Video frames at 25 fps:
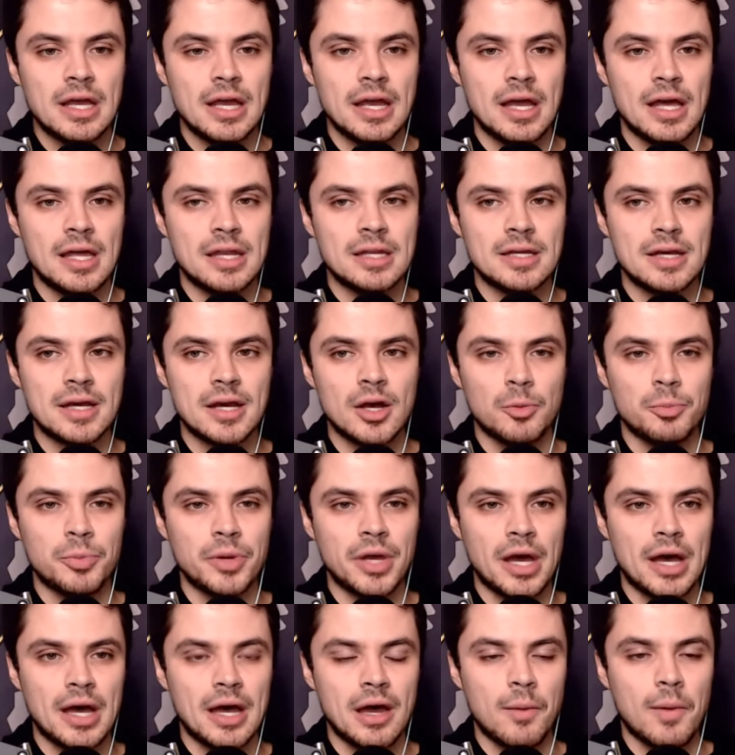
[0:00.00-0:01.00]
and
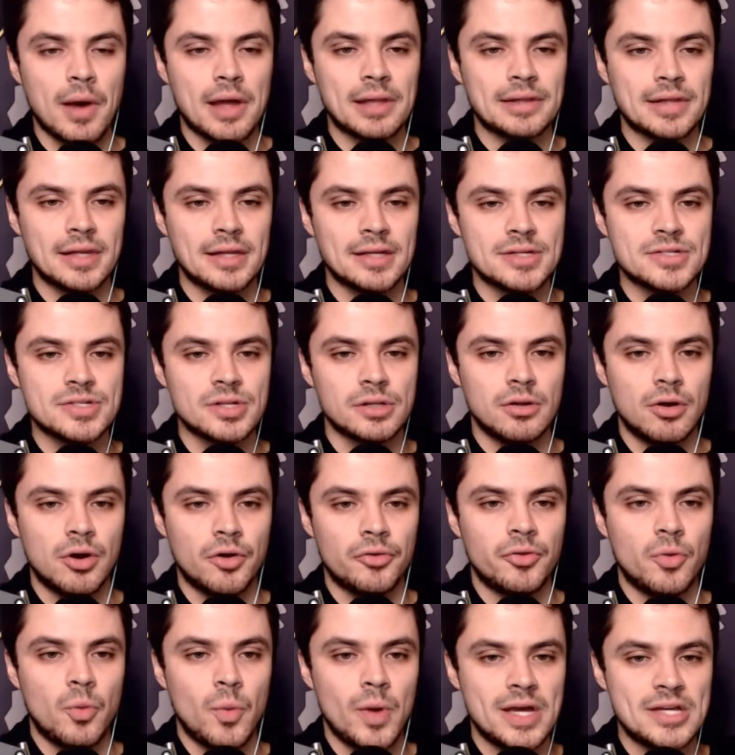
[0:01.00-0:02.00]
helping Iowa athletics
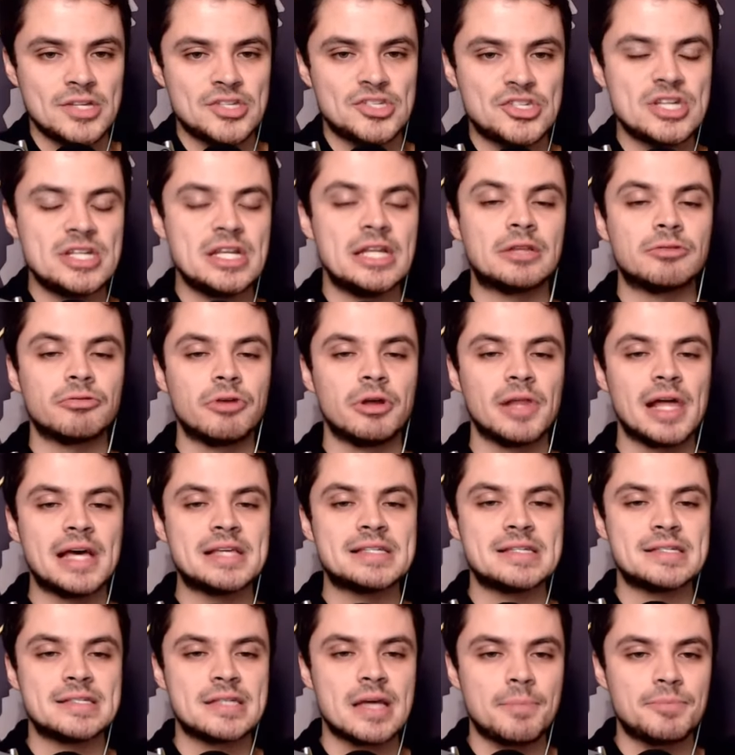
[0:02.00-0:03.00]
along the way.
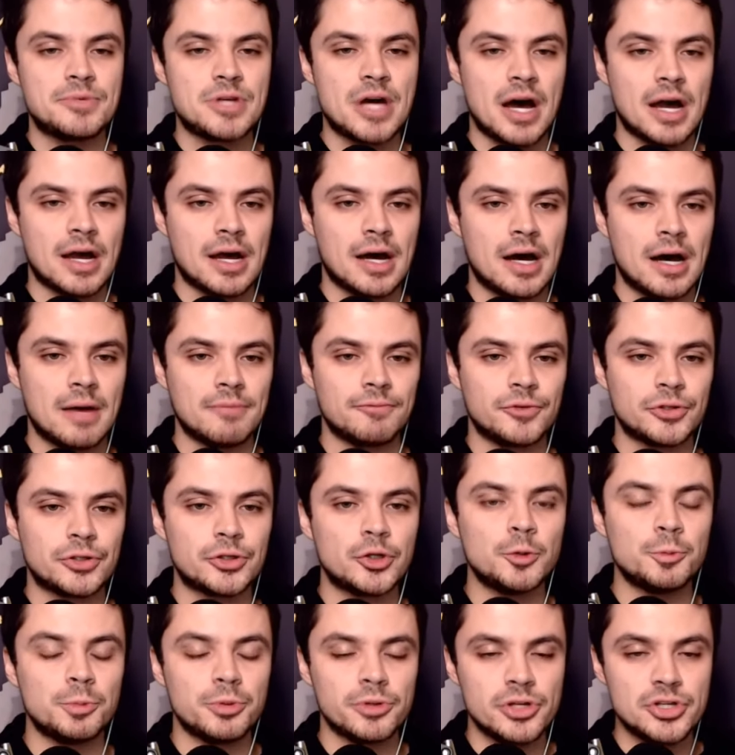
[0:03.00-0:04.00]
CD3LacesUp.com for
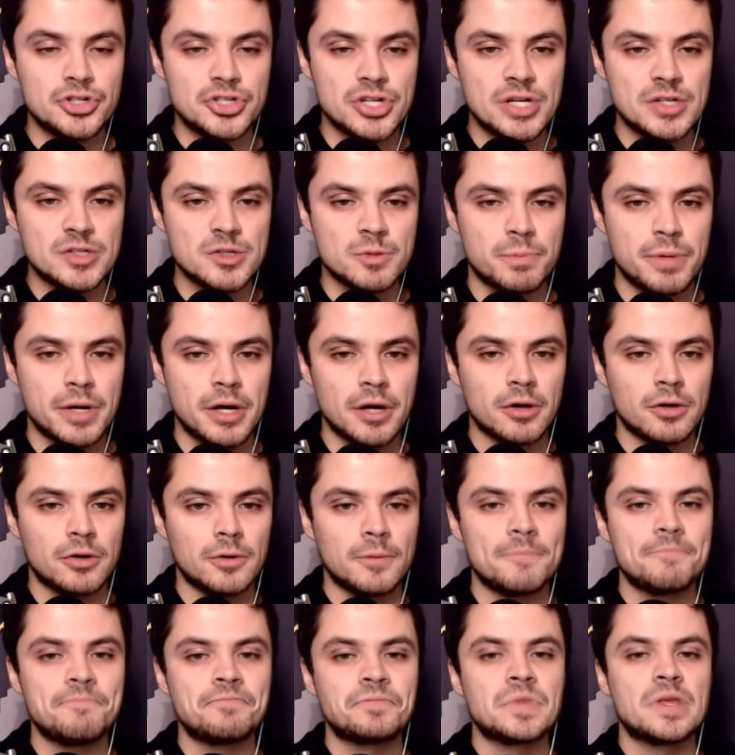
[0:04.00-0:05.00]
Cooper DeGene's
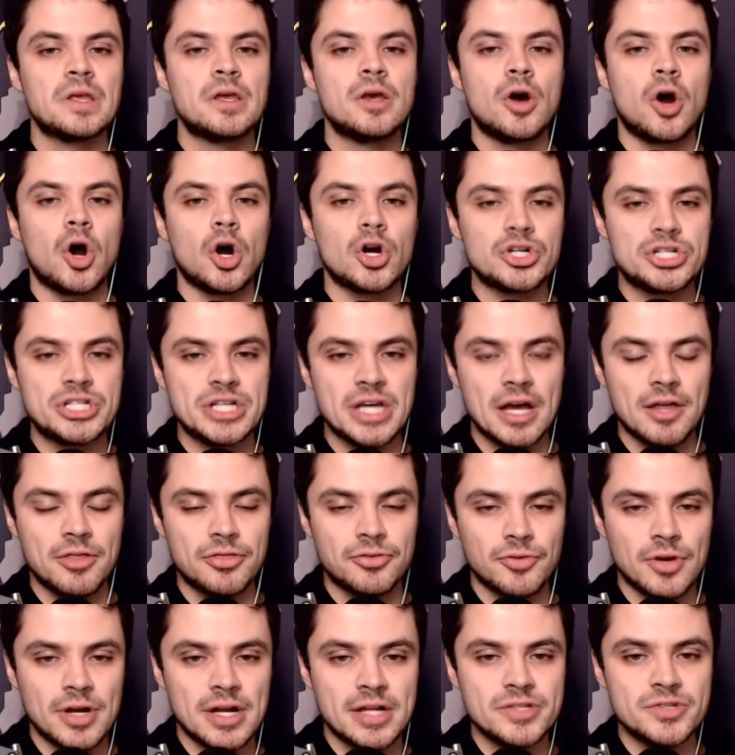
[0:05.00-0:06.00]
apparel.
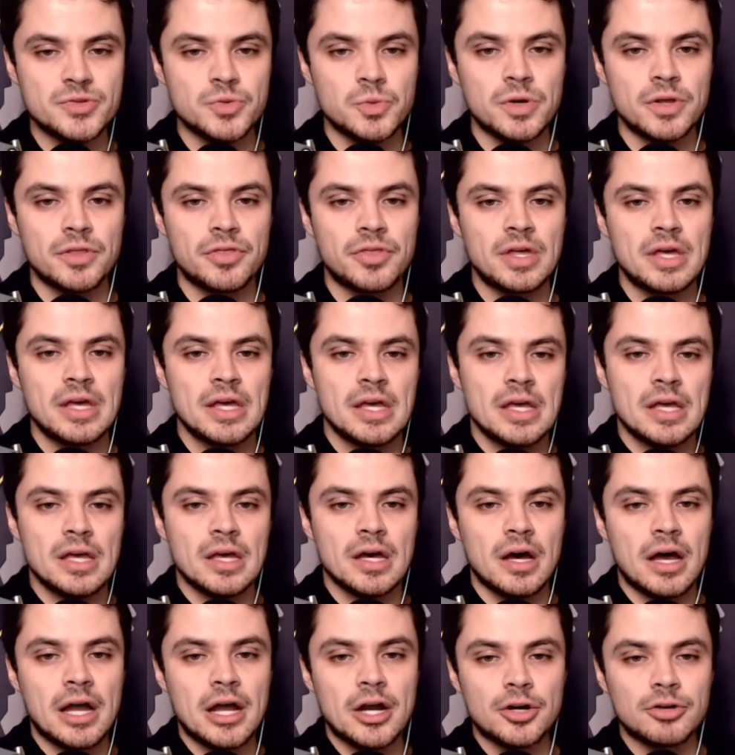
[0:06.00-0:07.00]
RTI Threads with
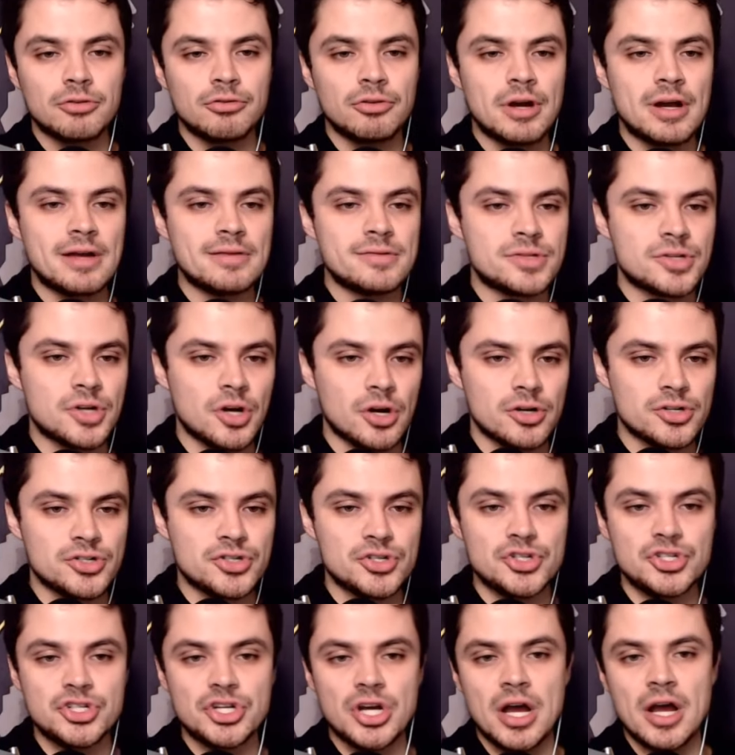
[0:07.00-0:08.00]
Aaron Graves,
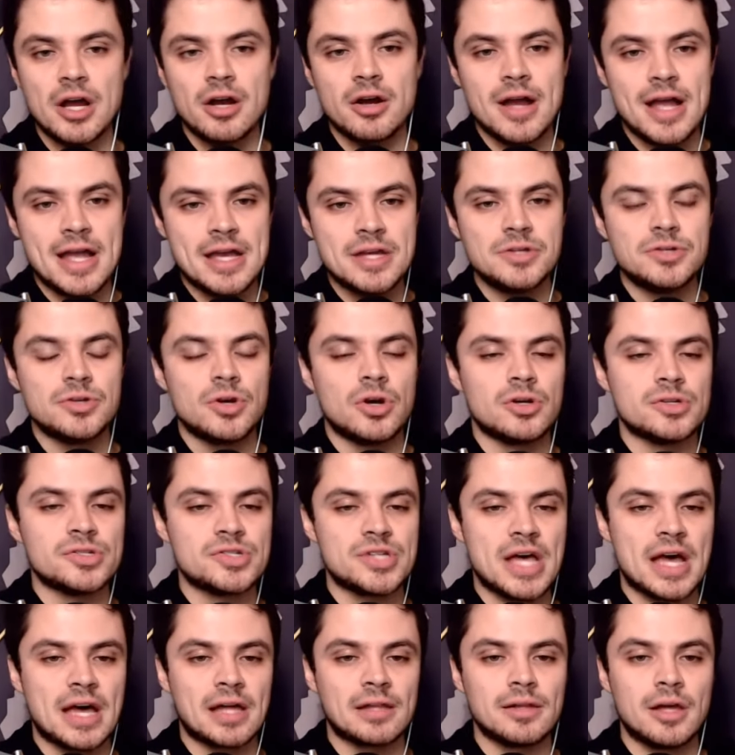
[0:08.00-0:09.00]
Carson Shire, Aiden Hall,
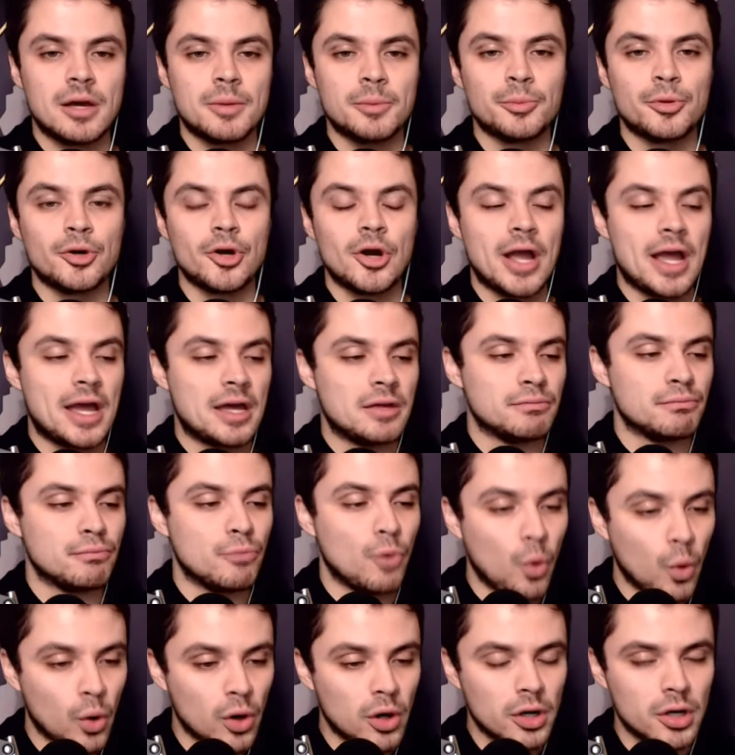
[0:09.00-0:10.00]
Zach Lutmer, and
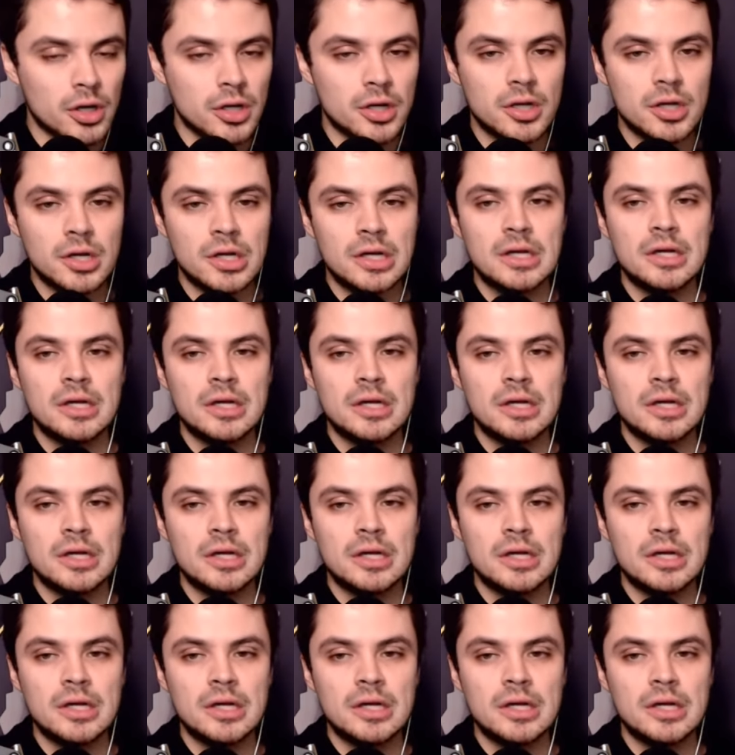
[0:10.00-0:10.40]
more.